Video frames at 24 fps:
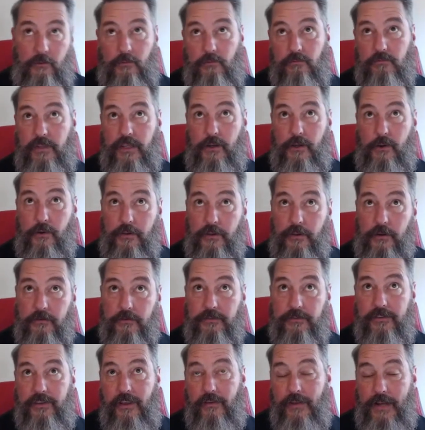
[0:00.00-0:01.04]
the equivalent of
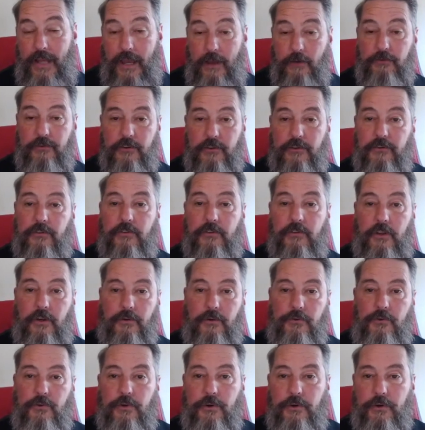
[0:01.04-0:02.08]
7 ounces,
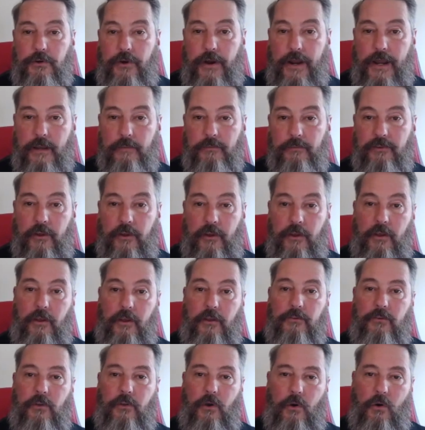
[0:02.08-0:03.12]
200 grams.
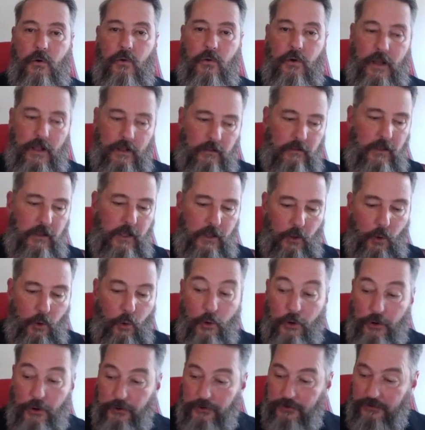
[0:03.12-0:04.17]
So I'll
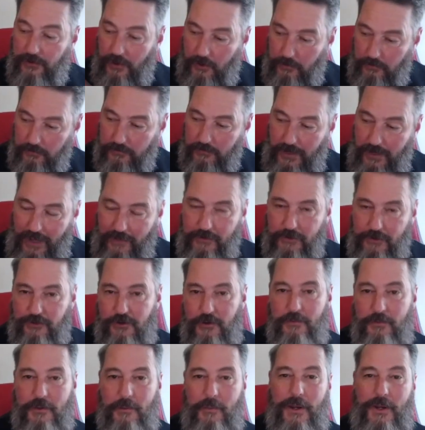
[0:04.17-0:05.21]
order some, have it
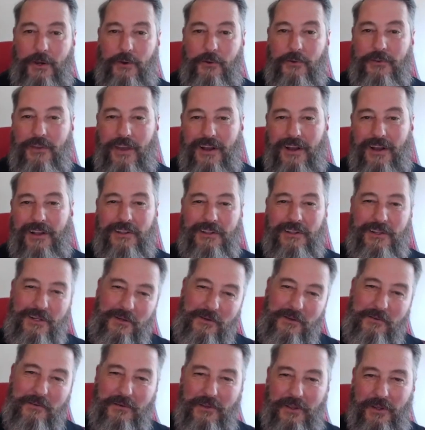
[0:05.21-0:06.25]
shipped to my hotel, and
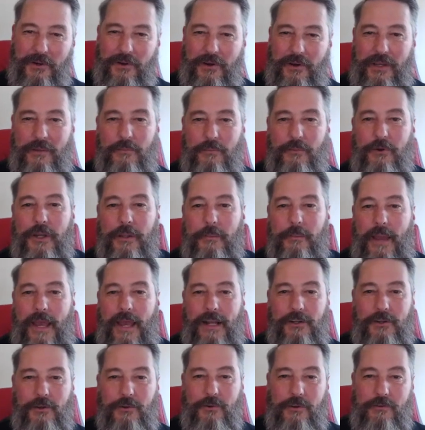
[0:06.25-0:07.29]
then I can bring it
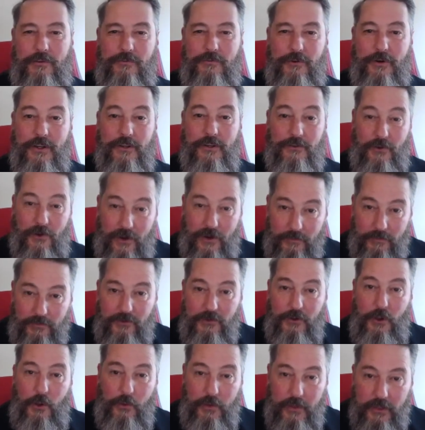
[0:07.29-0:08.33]
back duty free. So I'm
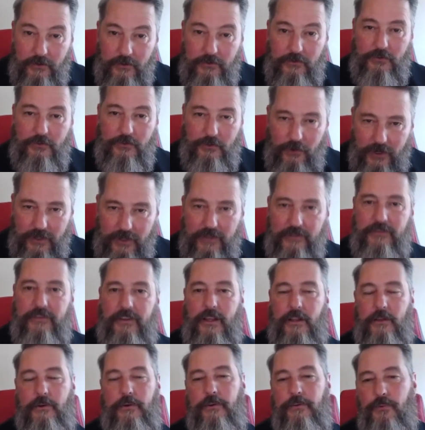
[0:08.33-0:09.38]
slowly trying to
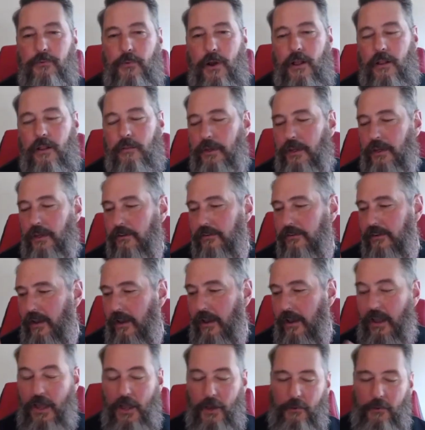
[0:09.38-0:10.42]
sell her as well, because
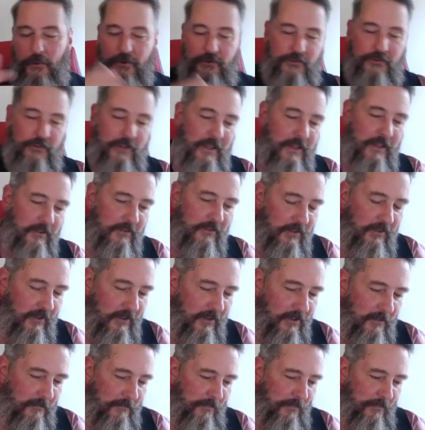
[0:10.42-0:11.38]
which leads to